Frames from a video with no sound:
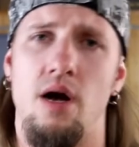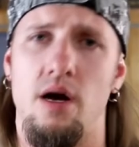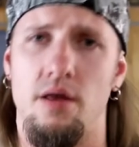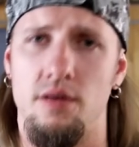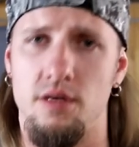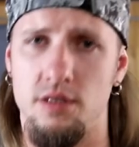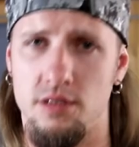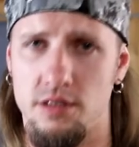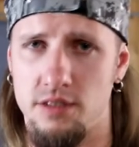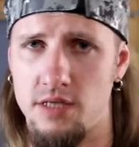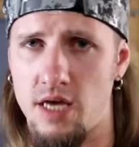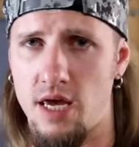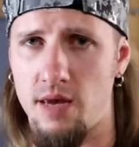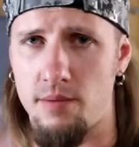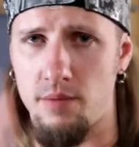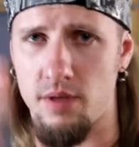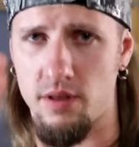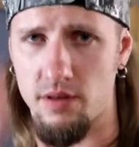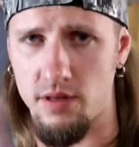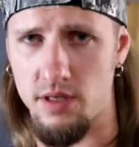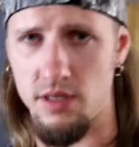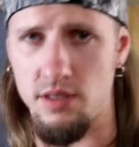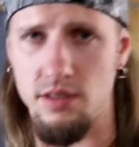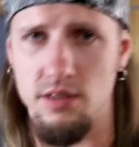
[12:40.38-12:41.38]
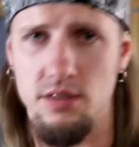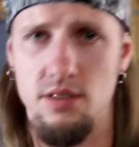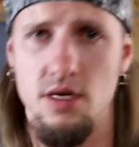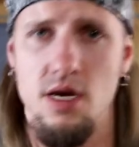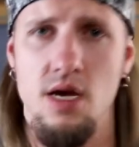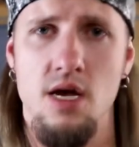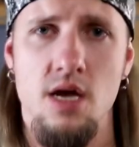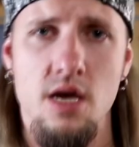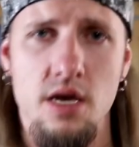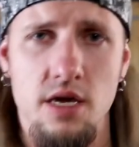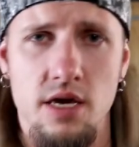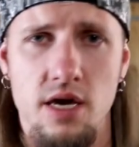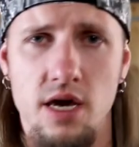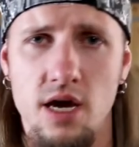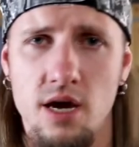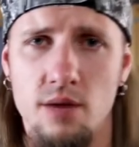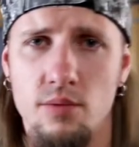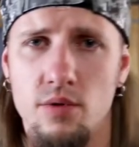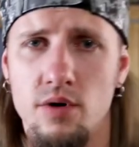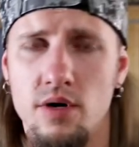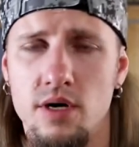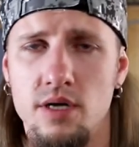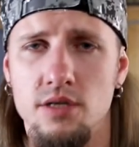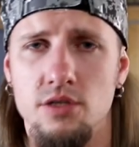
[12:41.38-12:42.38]
are the same in these
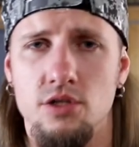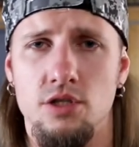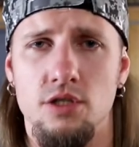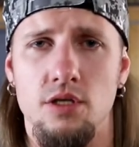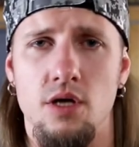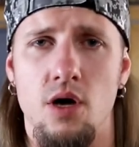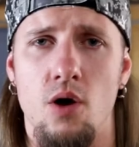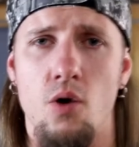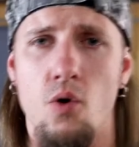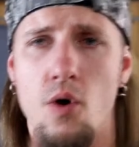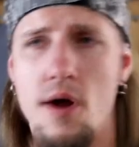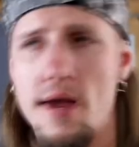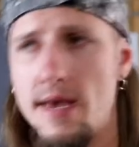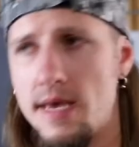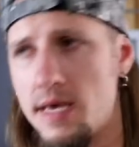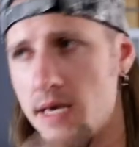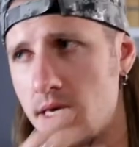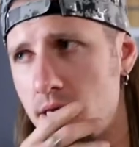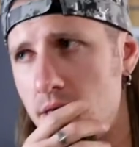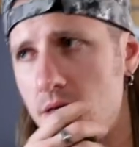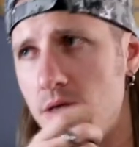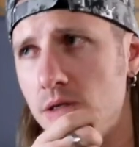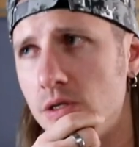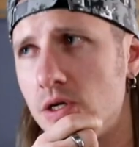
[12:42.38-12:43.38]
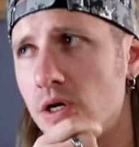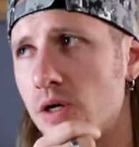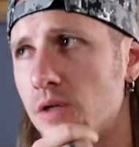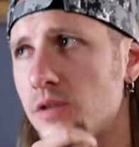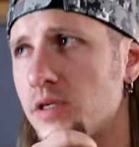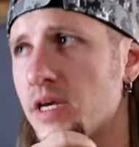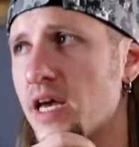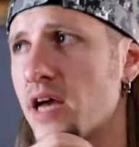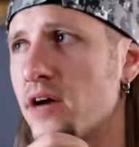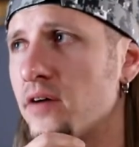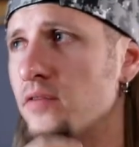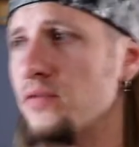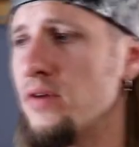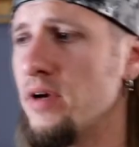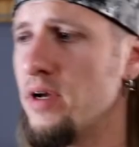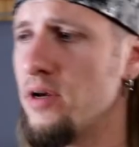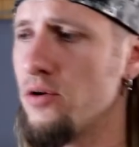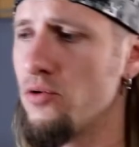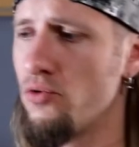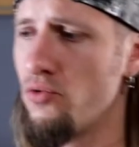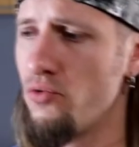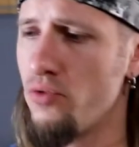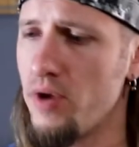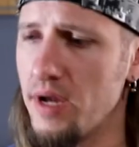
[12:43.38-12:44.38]
cameras, so you don't have
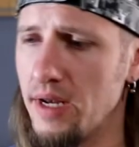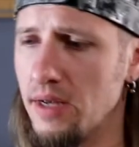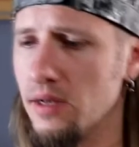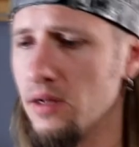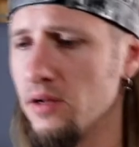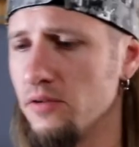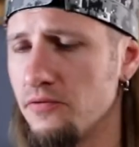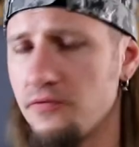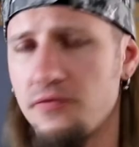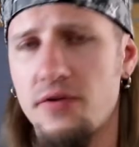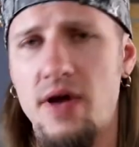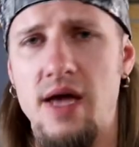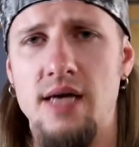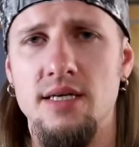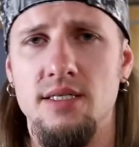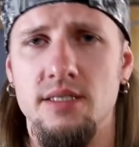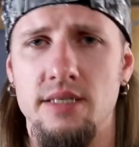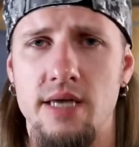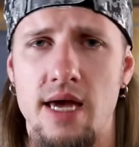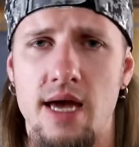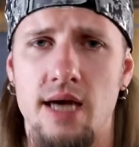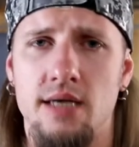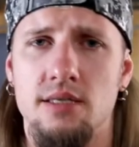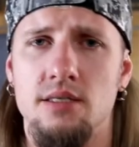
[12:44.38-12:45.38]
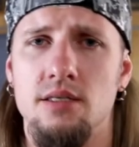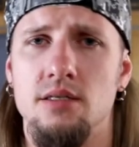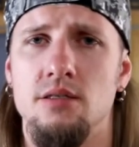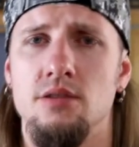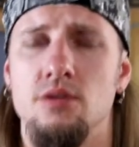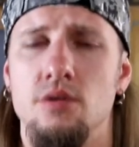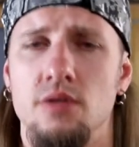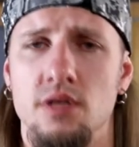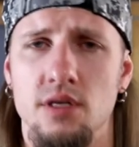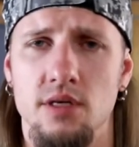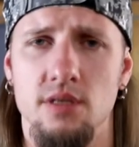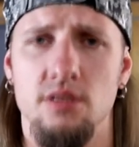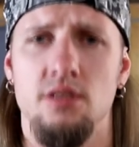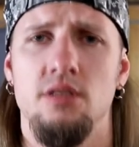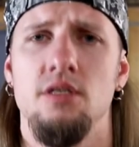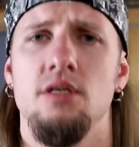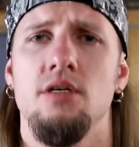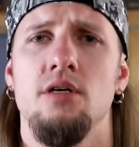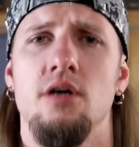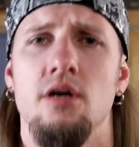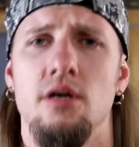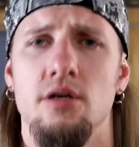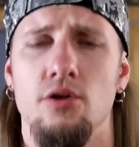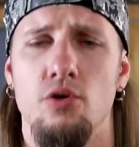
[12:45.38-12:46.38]
a real fast access to the
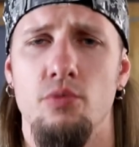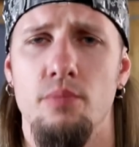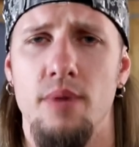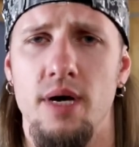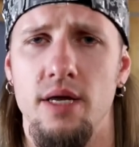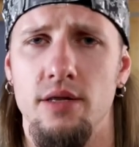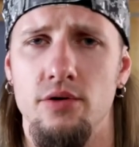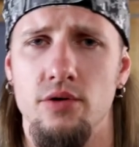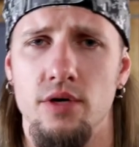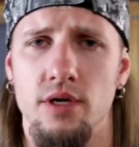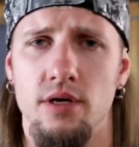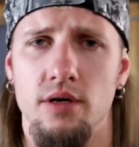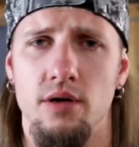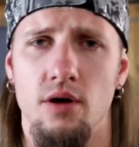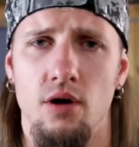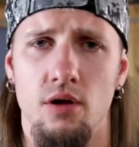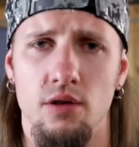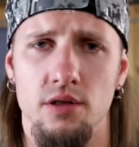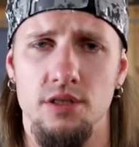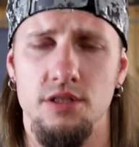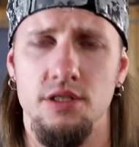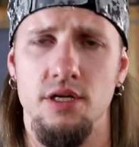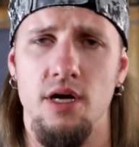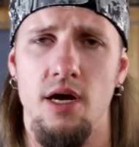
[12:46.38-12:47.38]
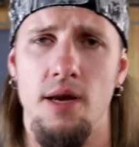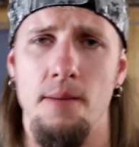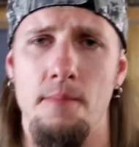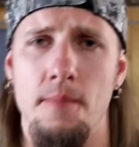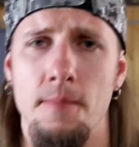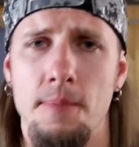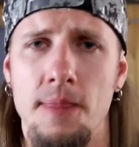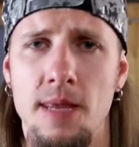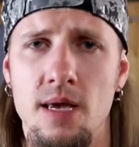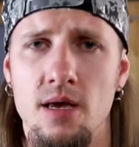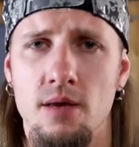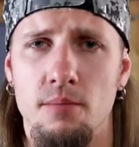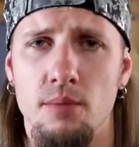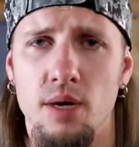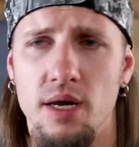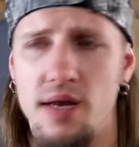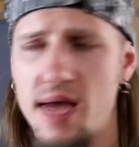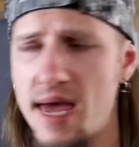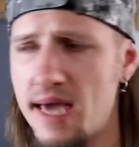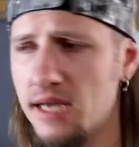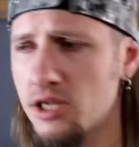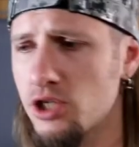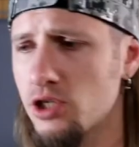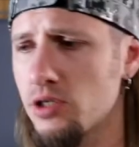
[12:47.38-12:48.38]
SD card or battery all the time.
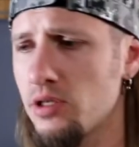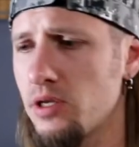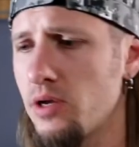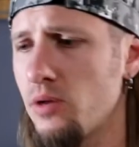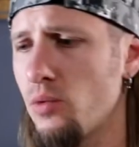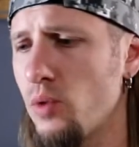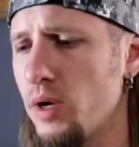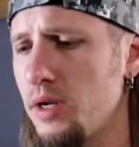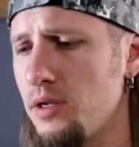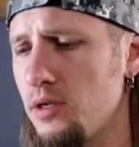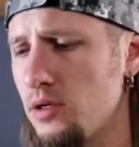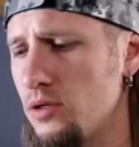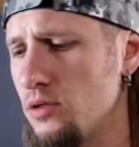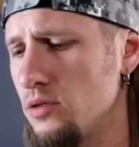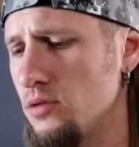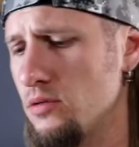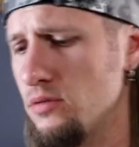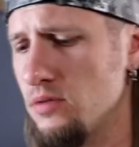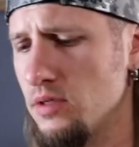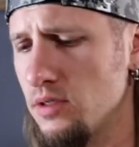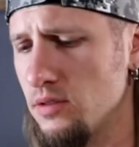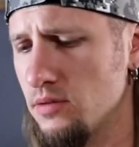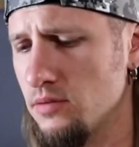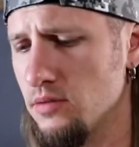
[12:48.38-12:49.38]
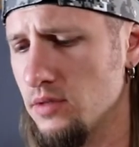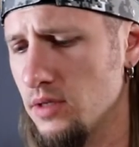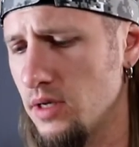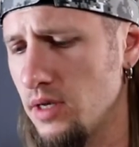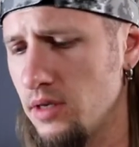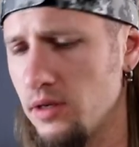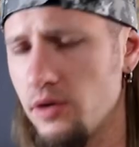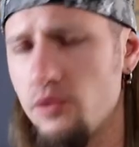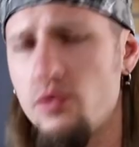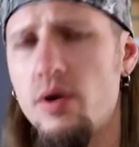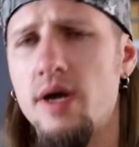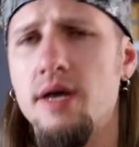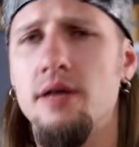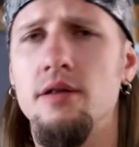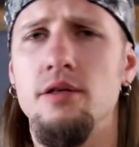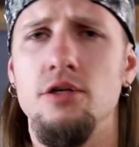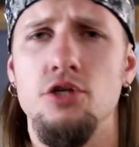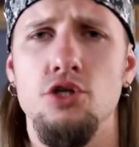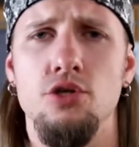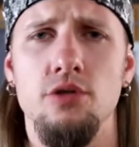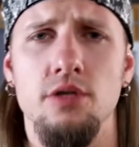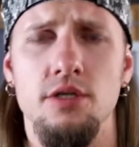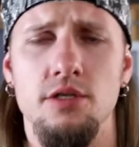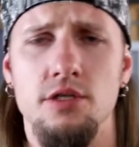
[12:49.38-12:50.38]
But actually, when you're in a
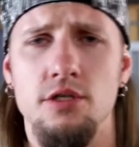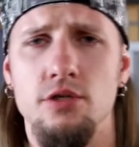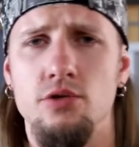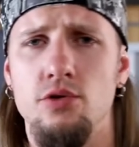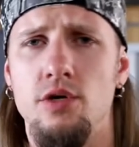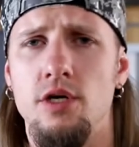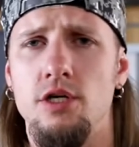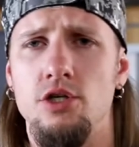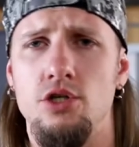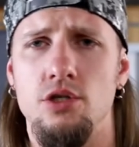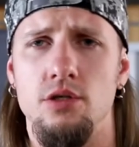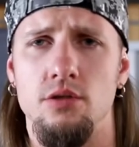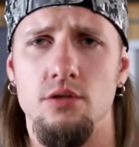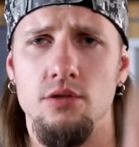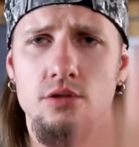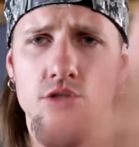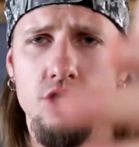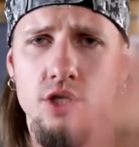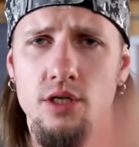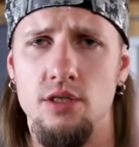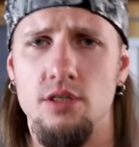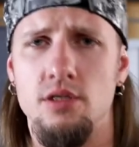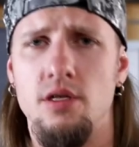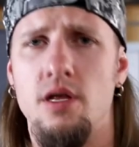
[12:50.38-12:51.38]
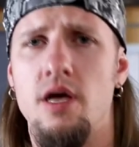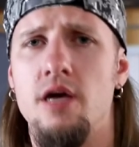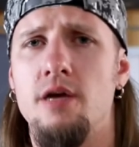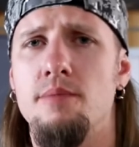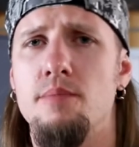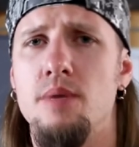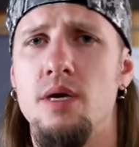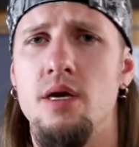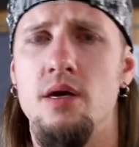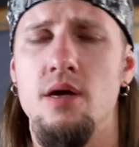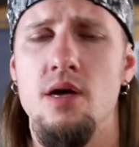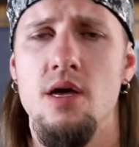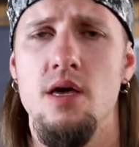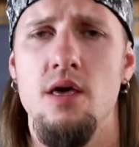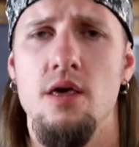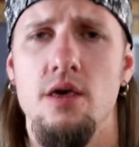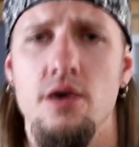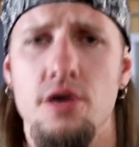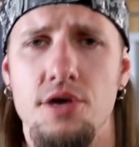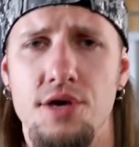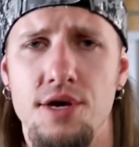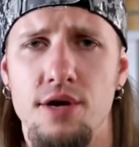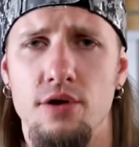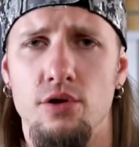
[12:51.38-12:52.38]
regular shooting situation, just like me
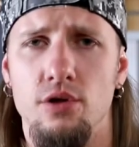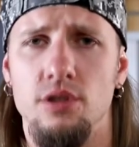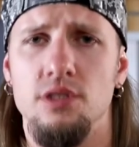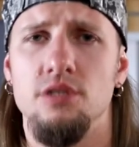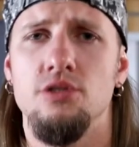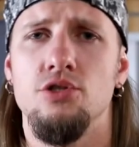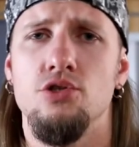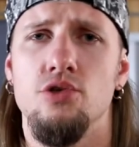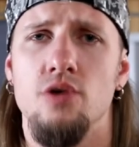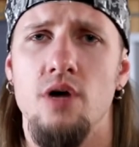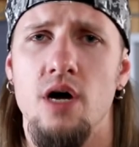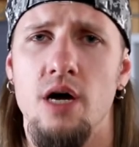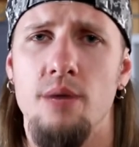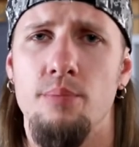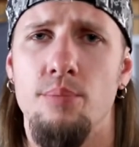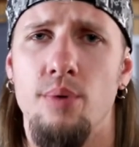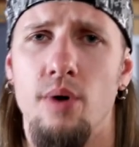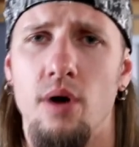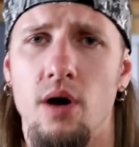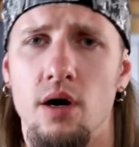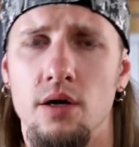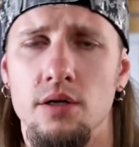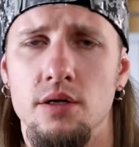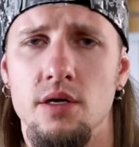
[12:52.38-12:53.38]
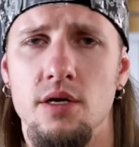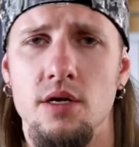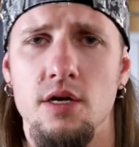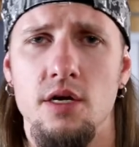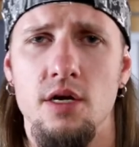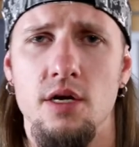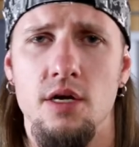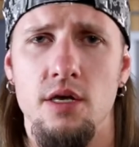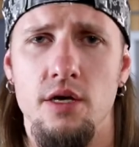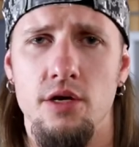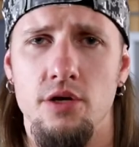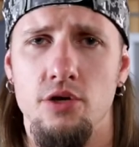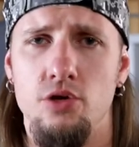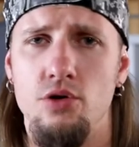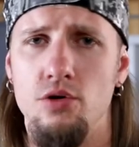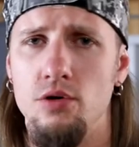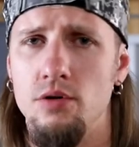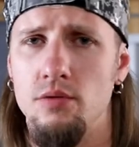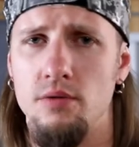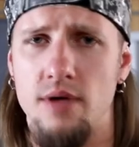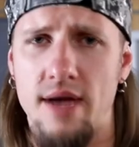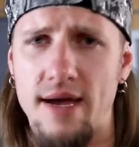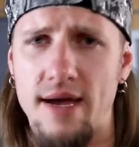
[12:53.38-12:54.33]
here on a tripod, you're